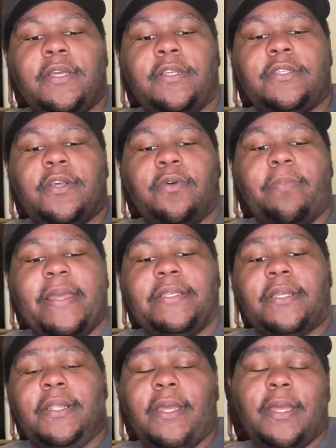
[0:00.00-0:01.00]
So
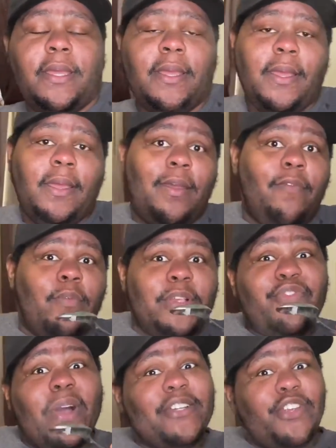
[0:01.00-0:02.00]
basically, if it was
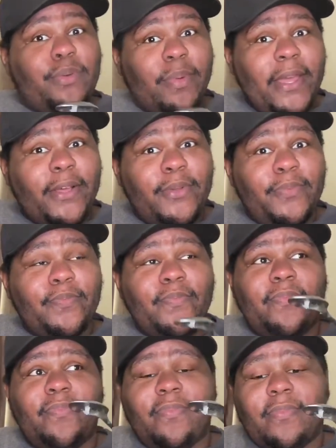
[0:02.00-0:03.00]
for Andre Harrell,
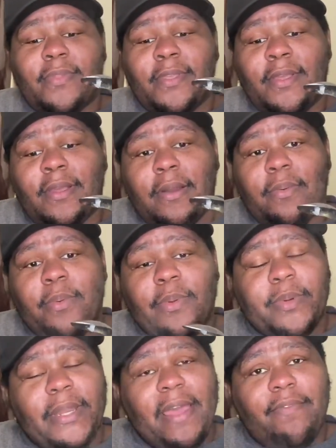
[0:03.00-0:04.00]
we would
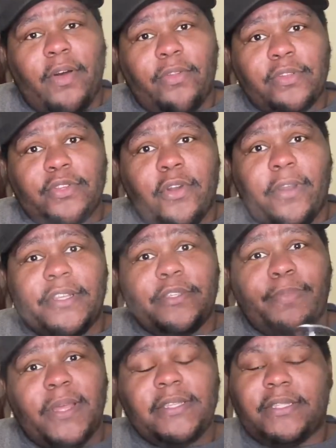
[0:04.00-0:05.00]
have all those artists
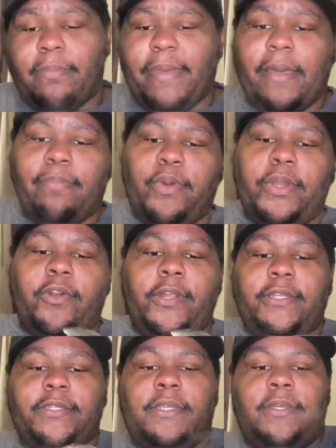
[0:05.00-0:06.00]
plus the bad boy
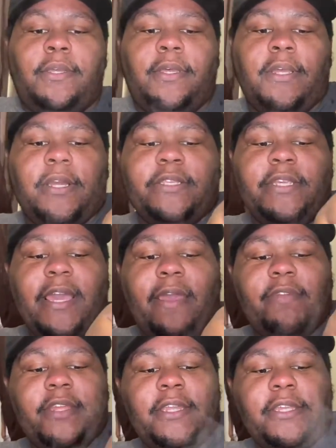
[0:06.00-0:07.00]
artists, because he gave
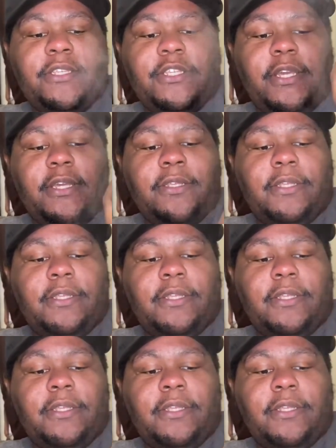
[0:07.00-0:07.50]
Diddy his chance.